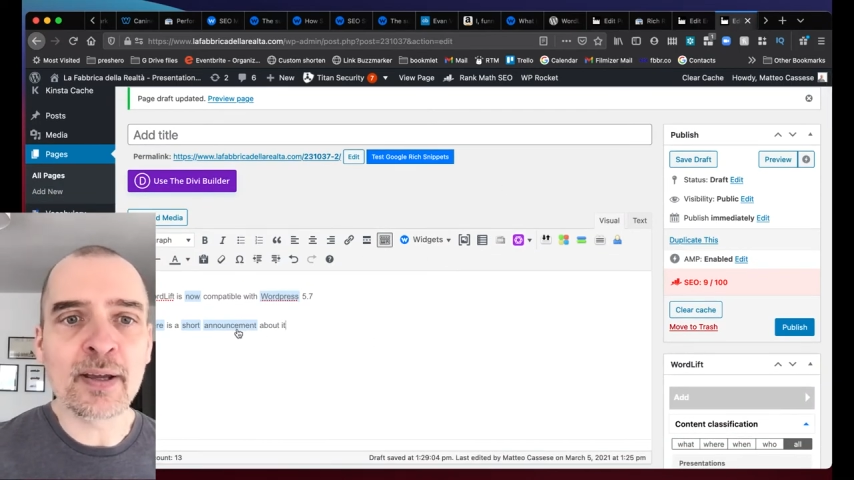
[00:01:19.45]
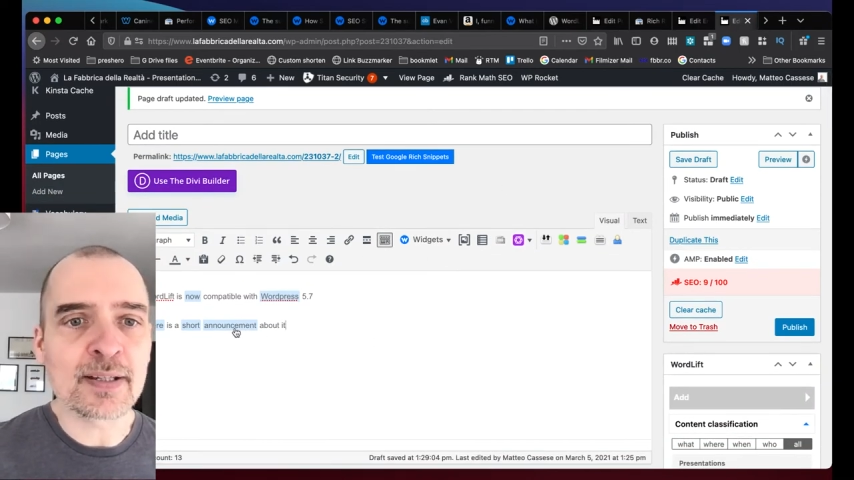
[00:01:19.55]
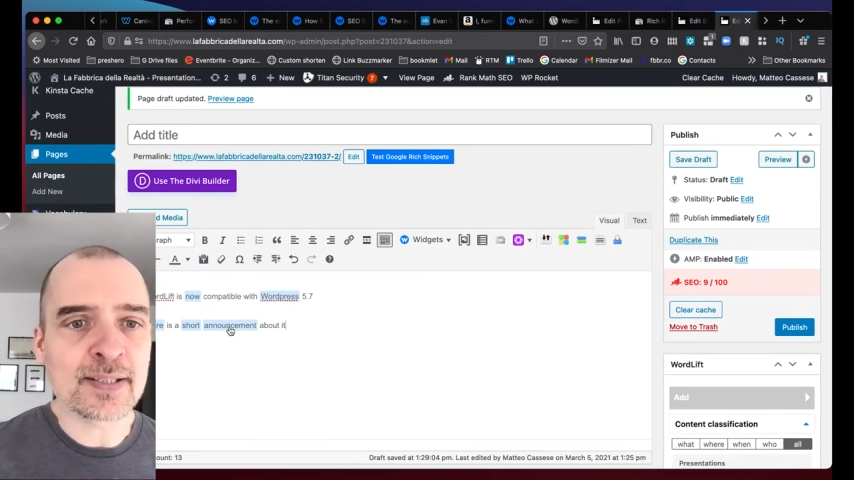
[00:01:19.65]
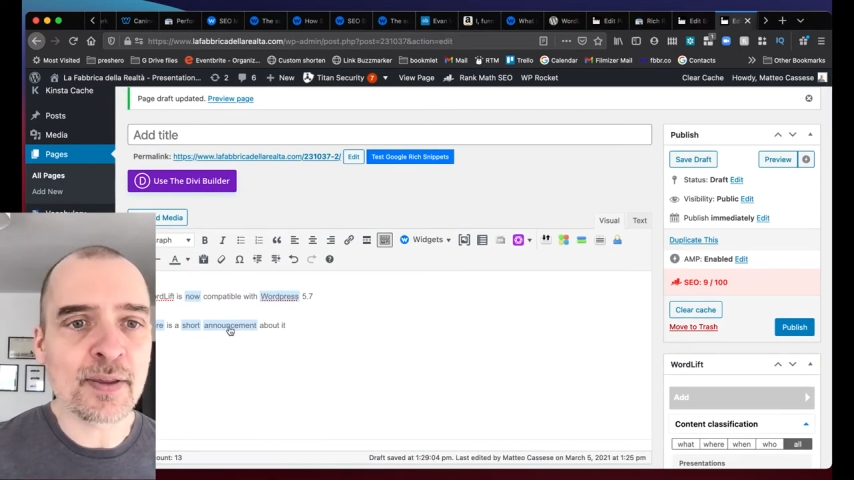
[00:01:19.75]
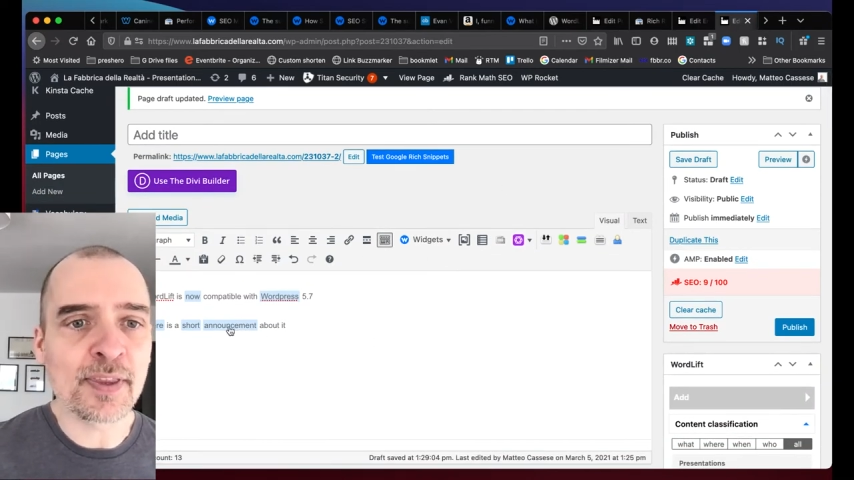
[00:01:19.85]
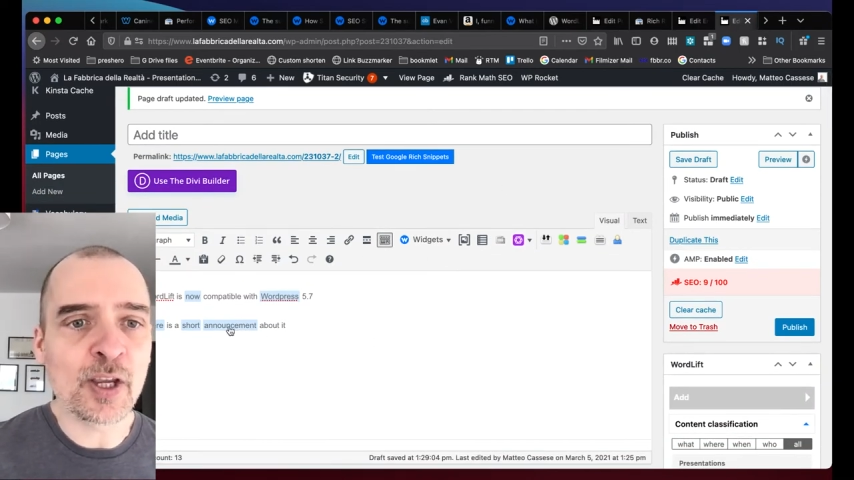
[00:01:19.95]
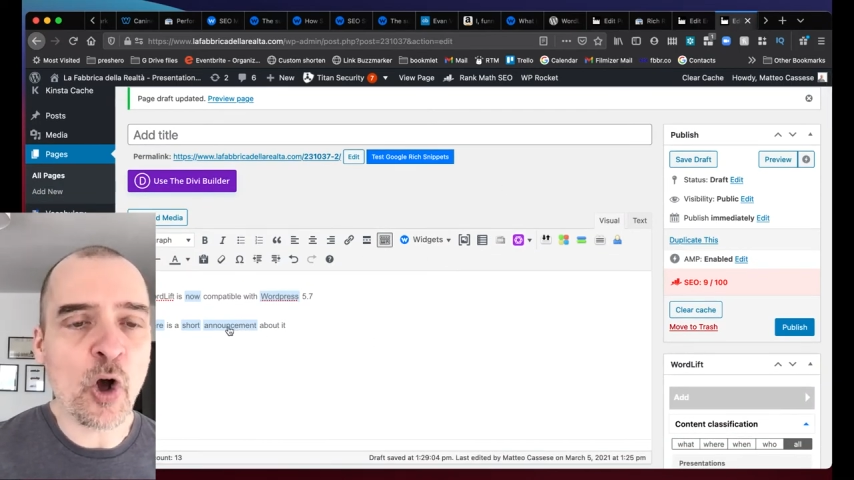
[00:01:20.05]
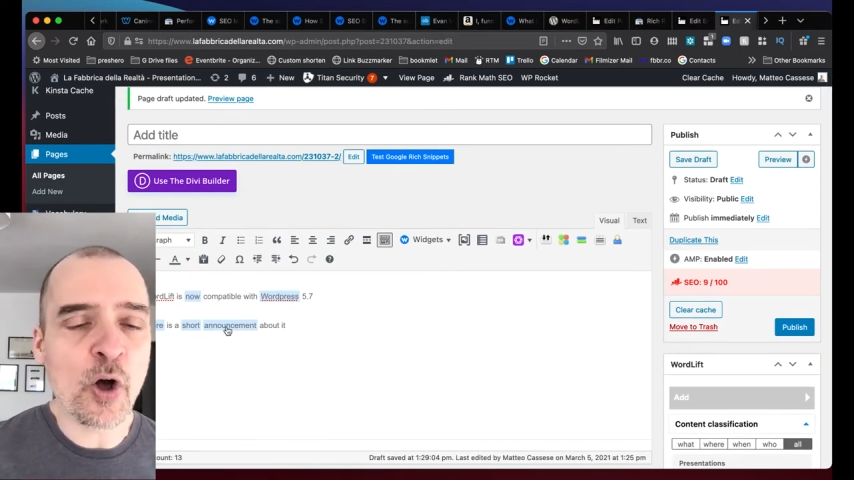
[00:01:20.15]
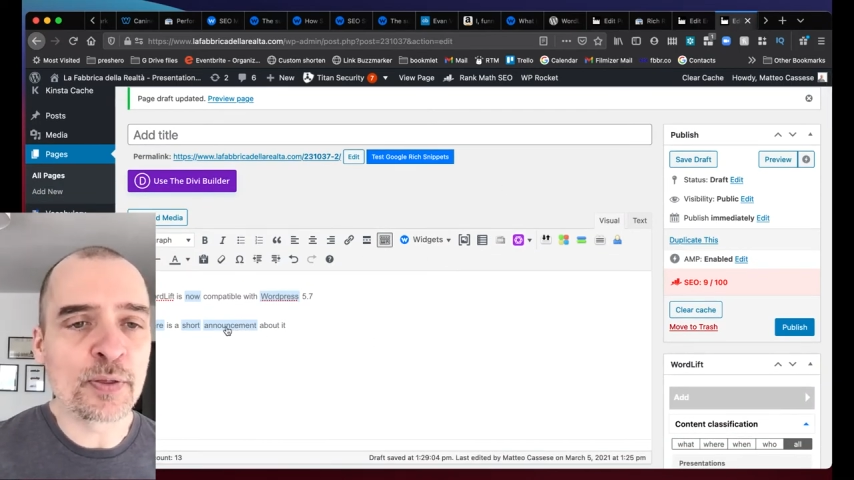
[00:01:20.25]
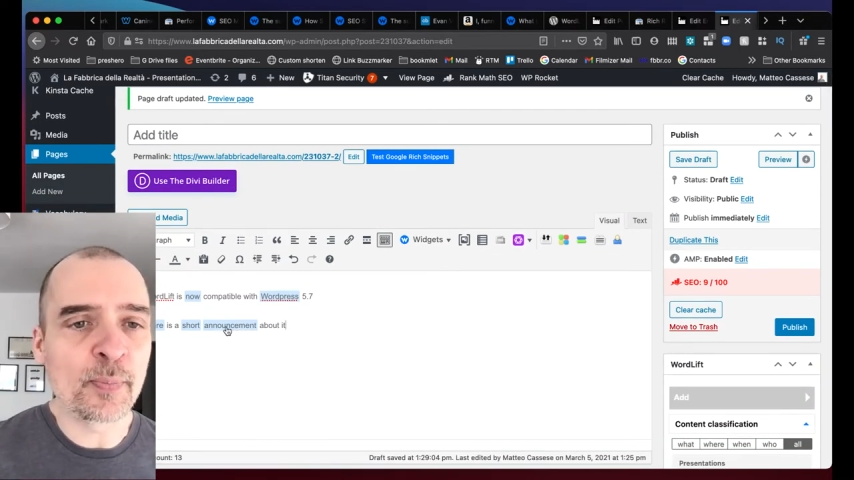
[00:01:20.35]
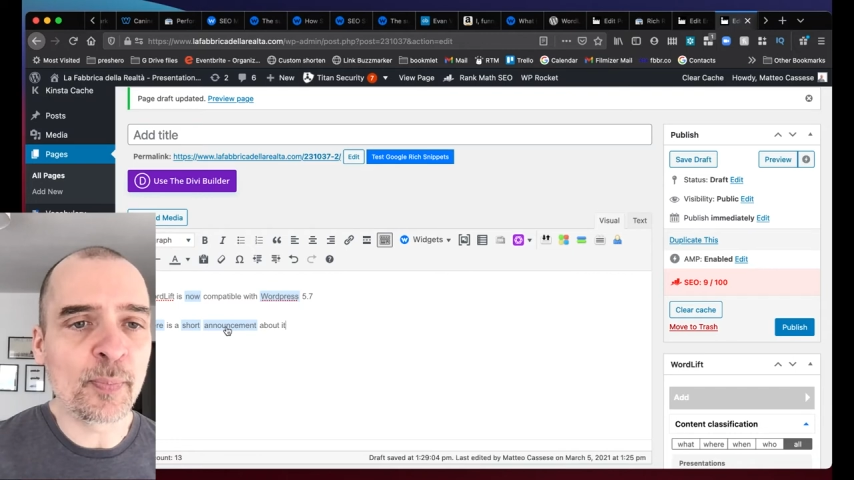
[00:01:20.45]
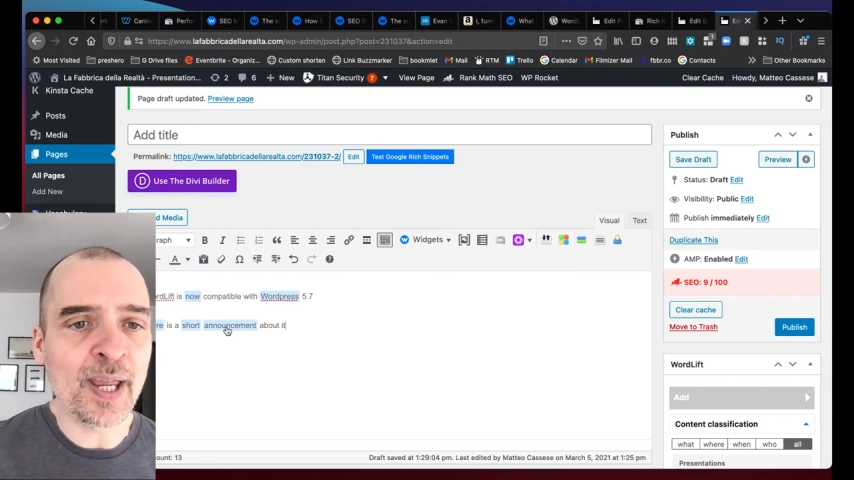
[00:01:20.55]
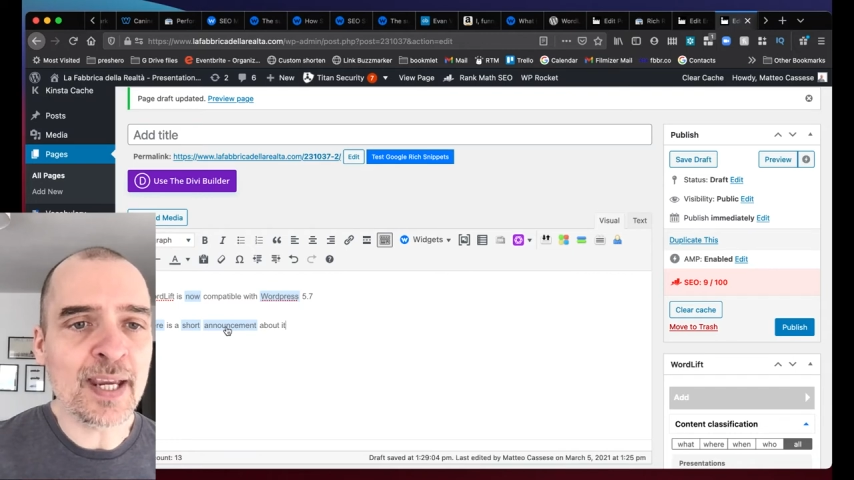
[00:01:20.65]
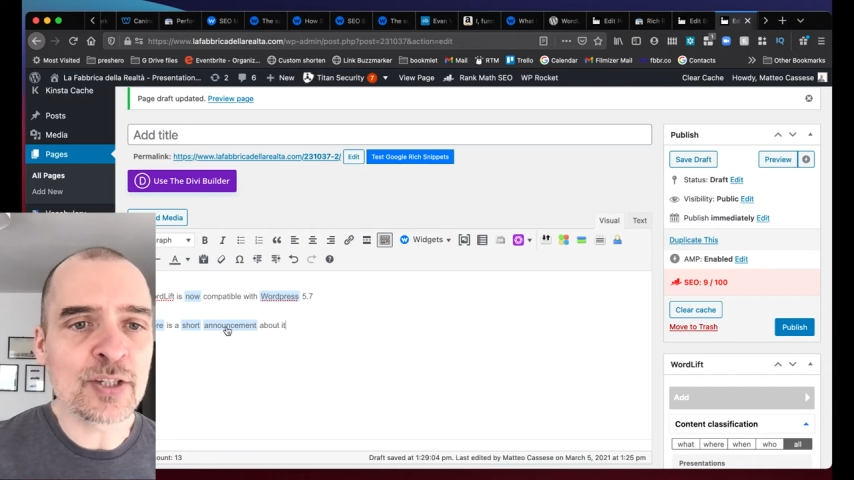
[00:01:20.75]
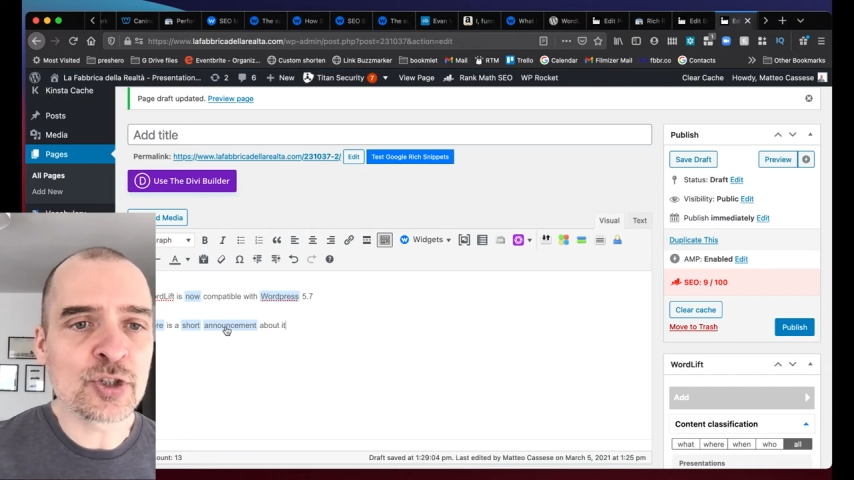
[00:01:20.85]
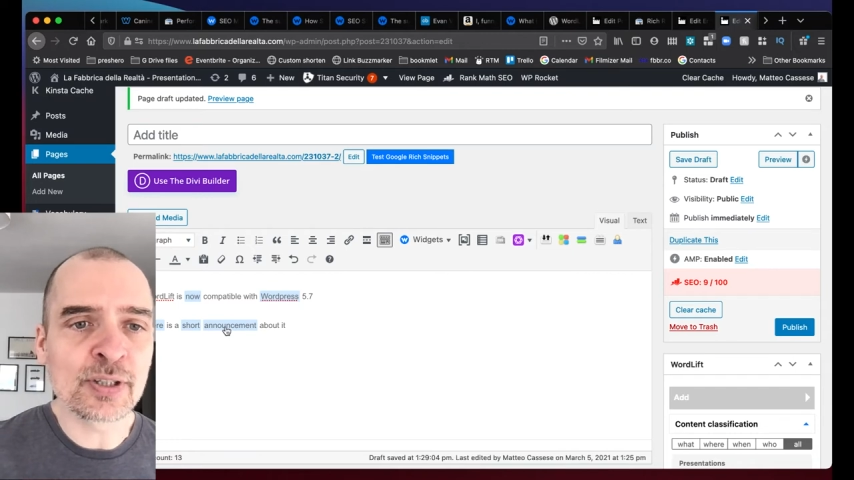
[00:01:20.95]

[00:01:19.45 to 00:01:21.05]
something on the page,